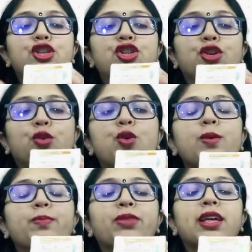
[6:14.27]

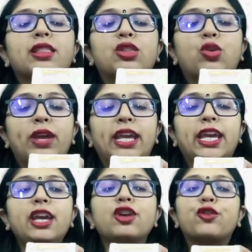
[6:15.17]
2,
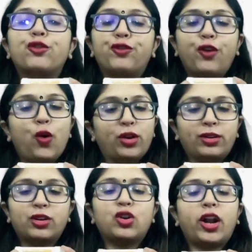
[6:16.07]
3,
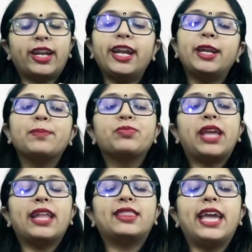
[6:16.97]
4. Got it?
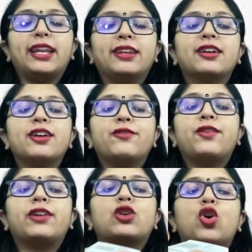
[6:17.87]
And then
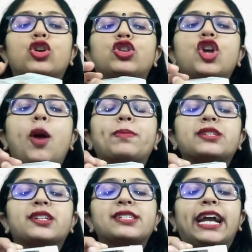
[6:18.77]
we will go to the
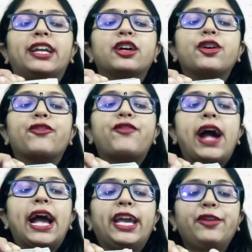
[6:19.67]
opposite side.
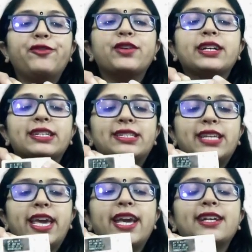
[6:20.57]
5,
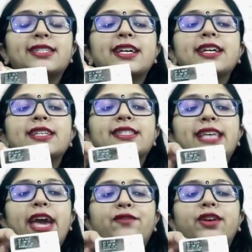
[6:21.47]
6,
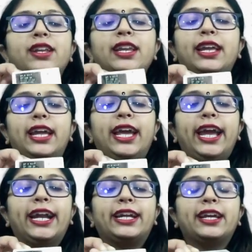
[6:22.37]
7,
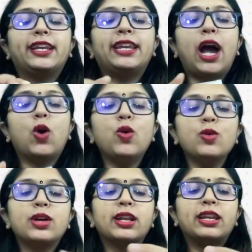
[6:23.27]
8.
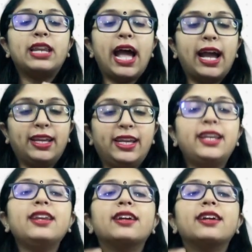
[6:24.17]
Now 9,